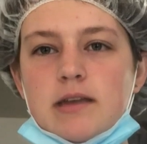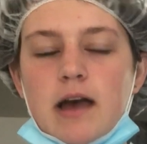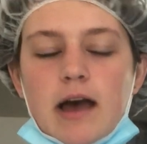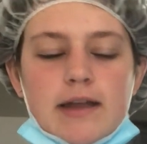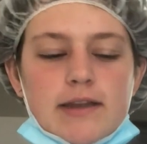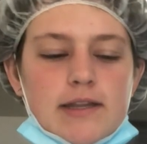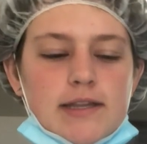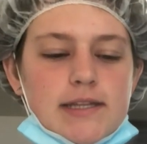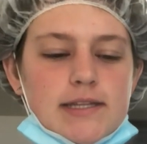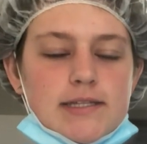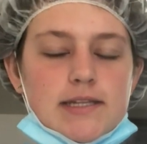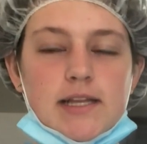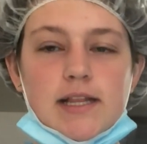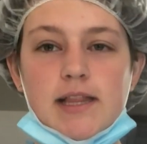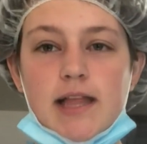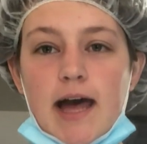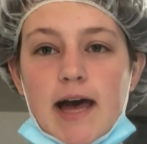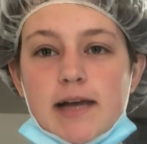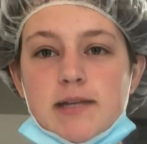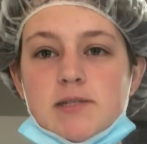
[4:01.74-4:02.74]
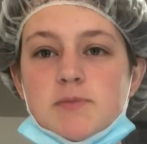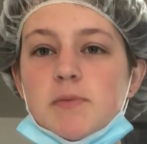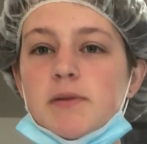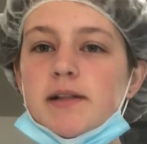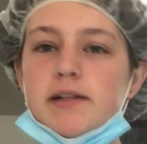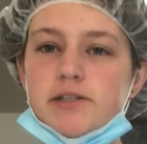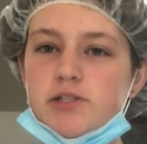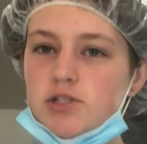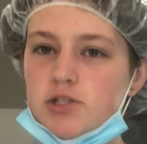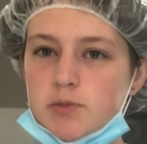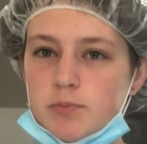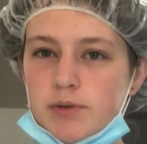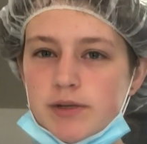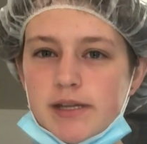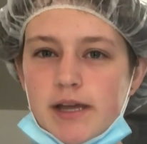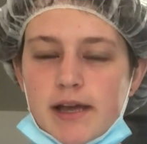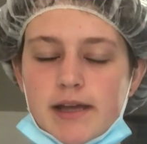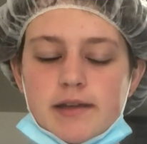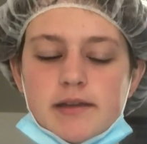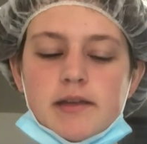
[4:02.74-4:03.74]
I did this in class, but let's just
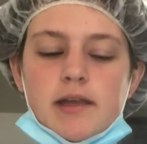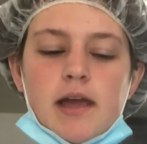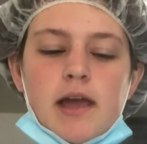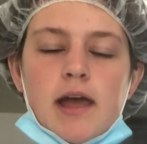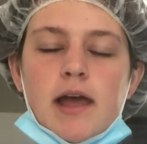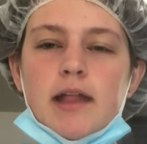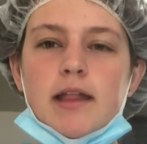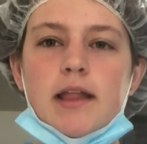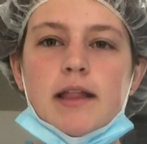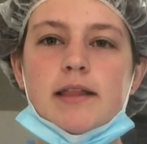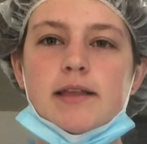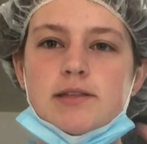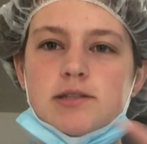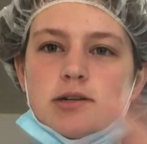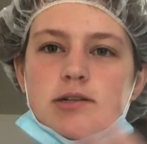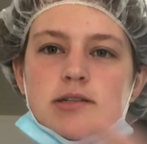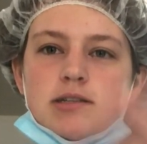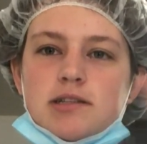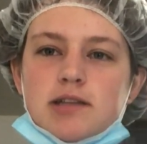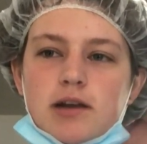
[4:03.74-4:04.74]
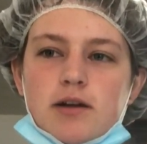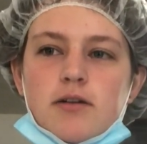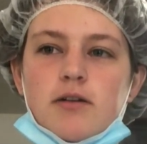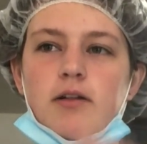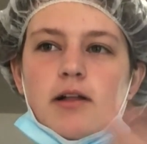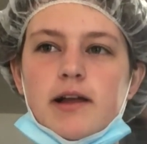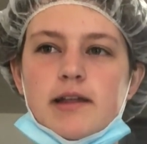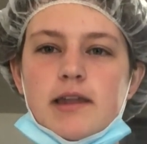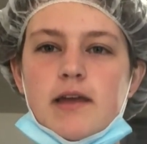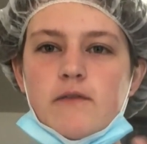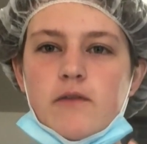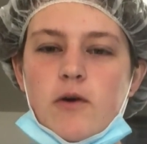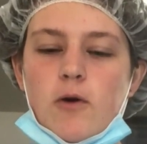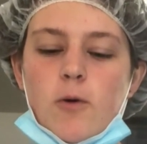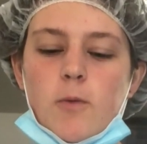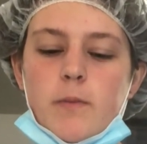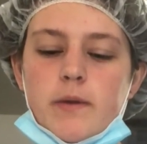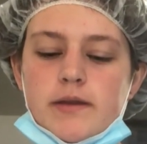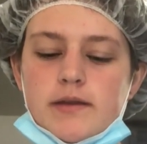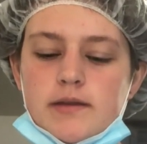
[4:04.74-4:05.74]
pretend that these are sterile and never
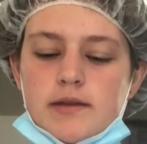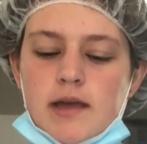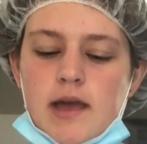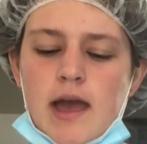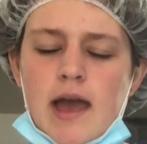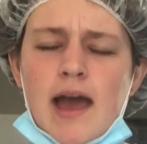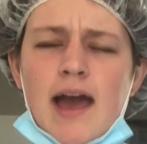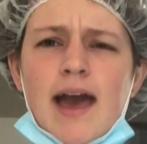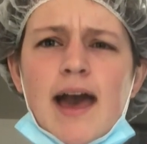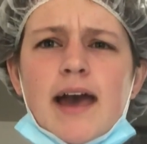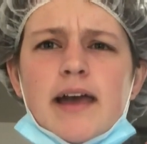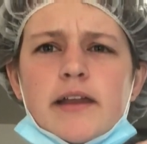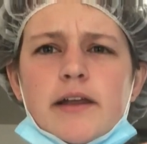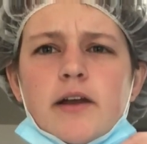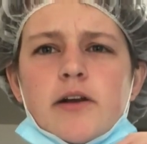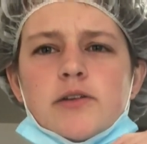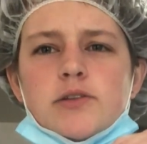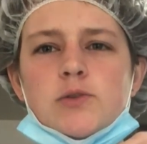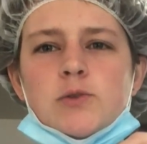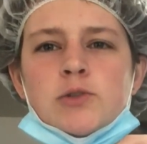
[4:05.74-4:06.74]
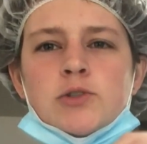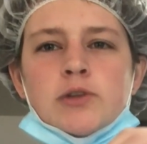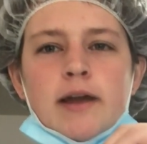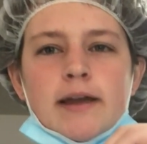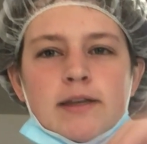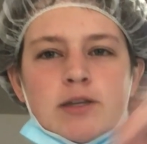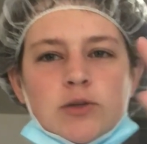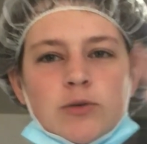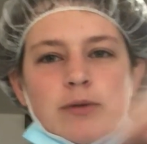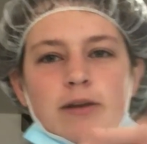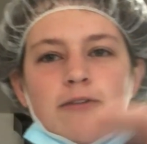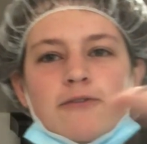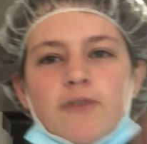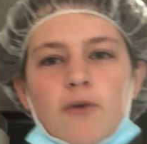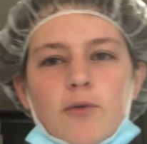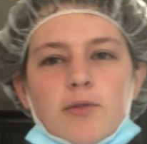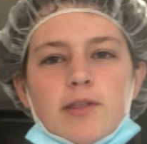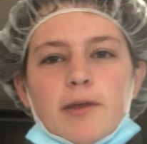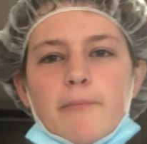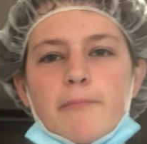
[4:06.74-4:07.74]
opened. And I also tried to
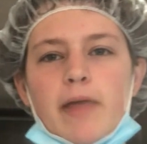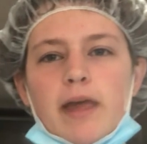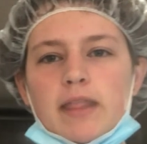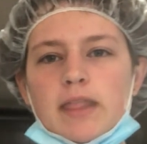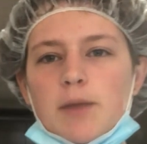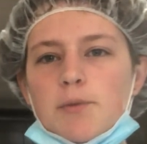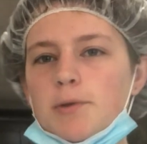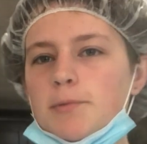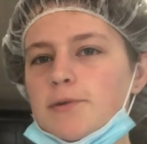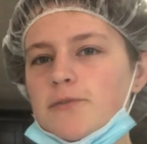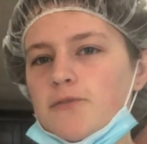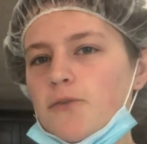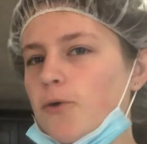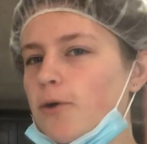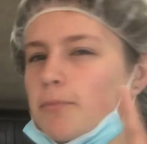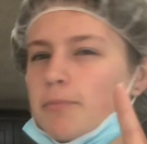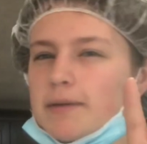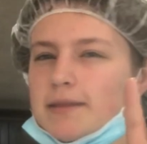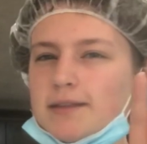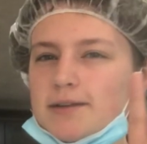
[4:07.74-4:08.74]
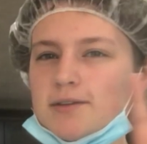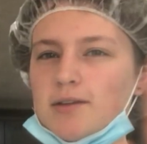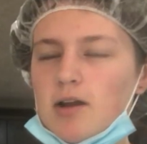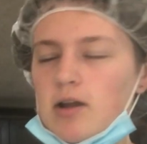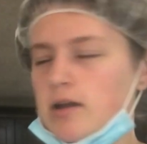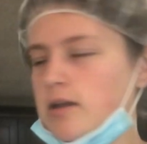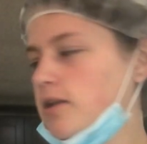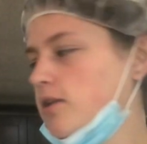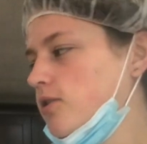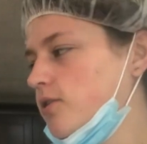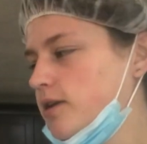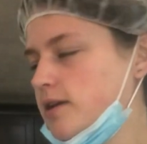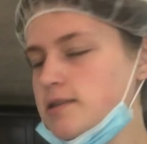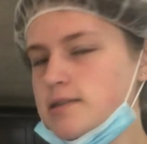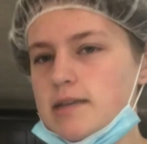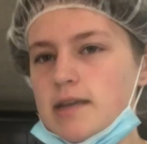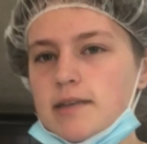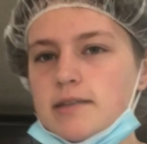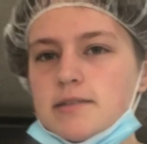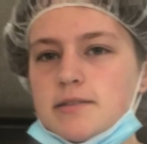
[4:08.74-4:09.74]
refold them like they were before, but they're not going to look as
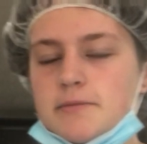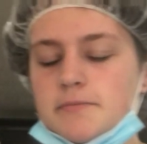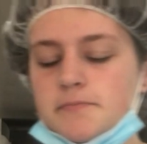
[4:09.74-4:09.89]
nice.